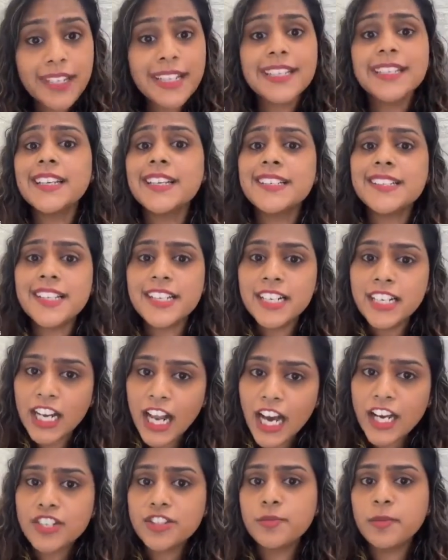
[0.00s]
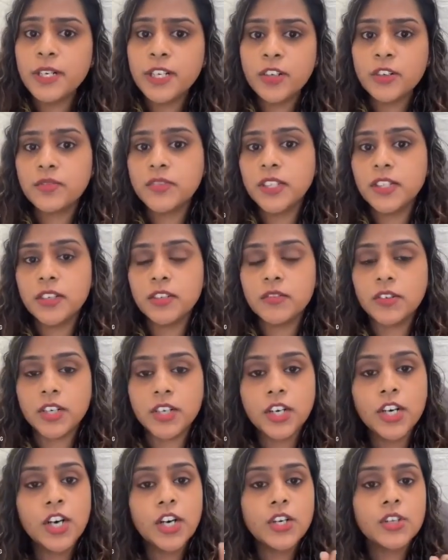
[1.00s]
There is enlargement of the
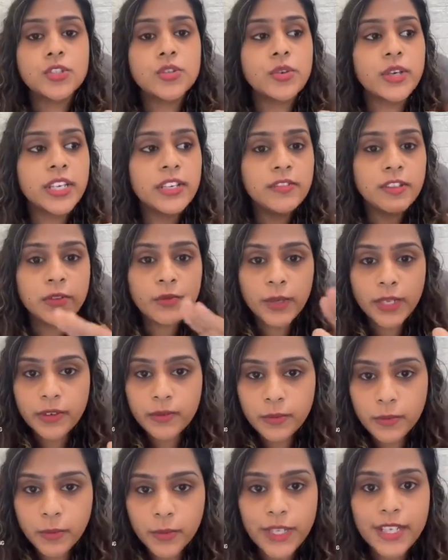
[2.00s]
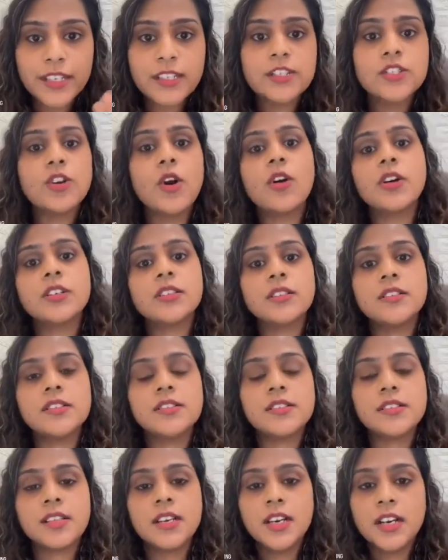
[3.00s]
liver. So even when we as
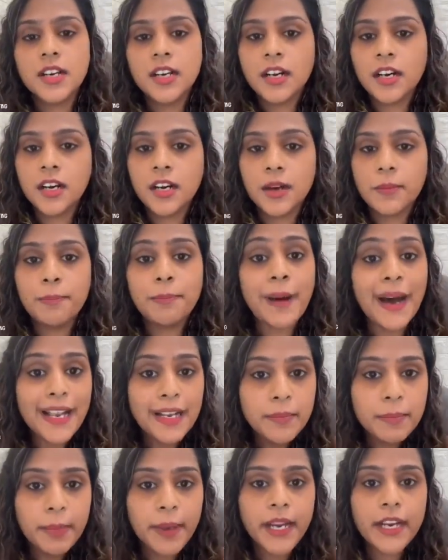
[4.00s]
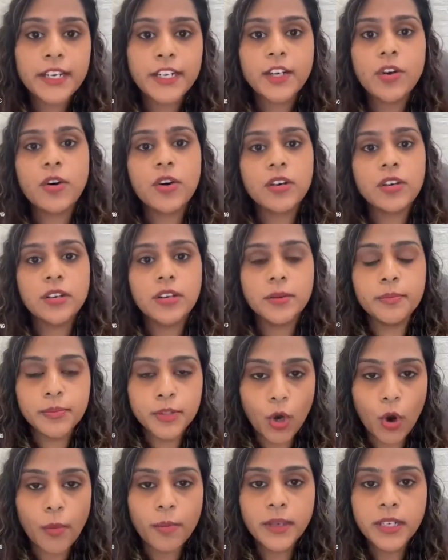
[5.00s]
doctors palpate your
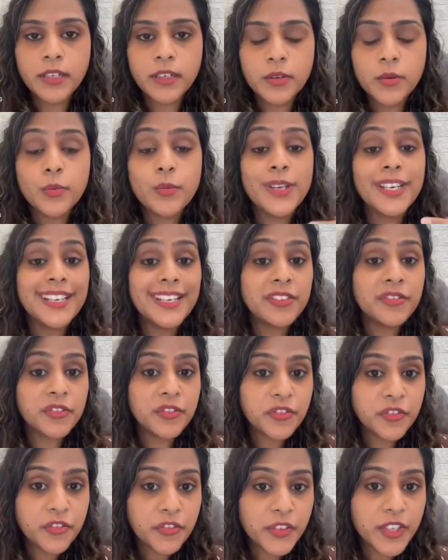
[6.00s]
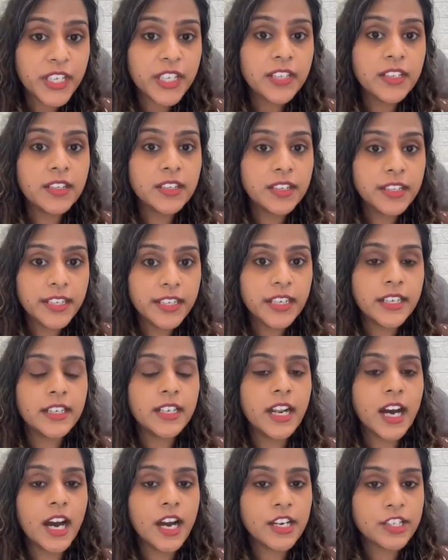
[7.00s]
abdomen, we can feel the
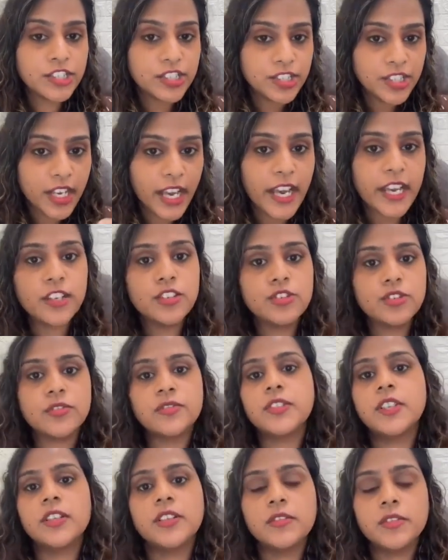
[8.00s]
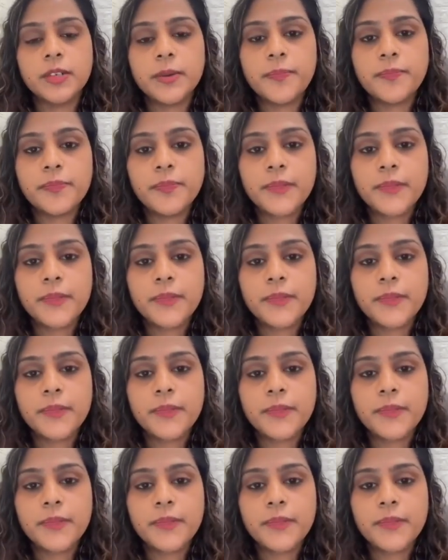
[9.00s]
enlarged edge of the liver.